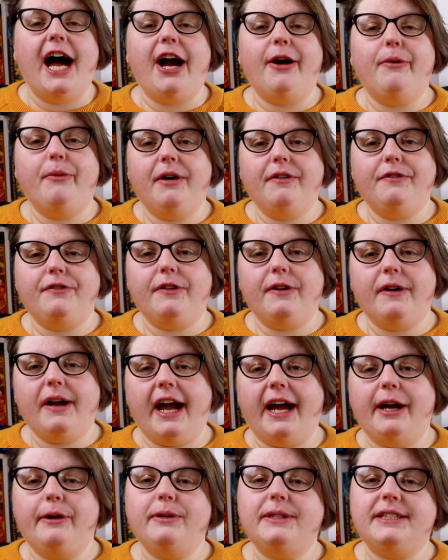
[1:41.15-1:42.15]
However,
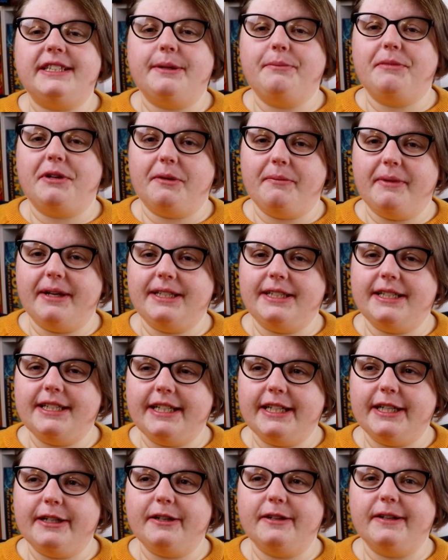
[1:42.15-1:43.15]
how it's implemented
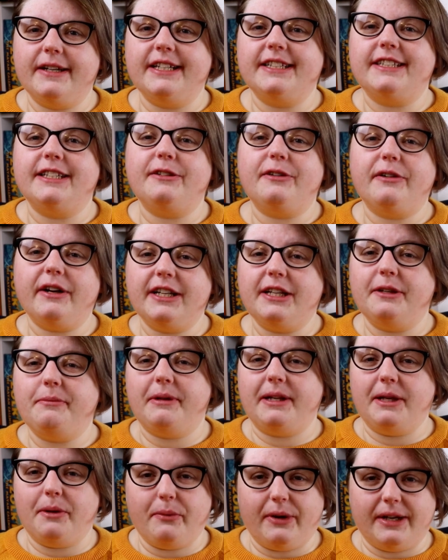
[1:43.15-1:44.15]
here is
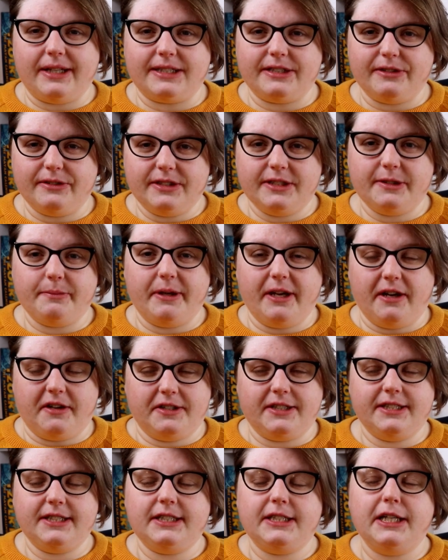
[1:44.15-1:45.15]
incredibly well done to be
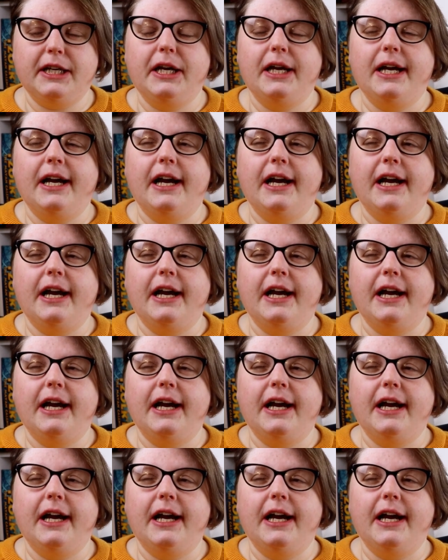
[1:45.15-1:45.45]
honest.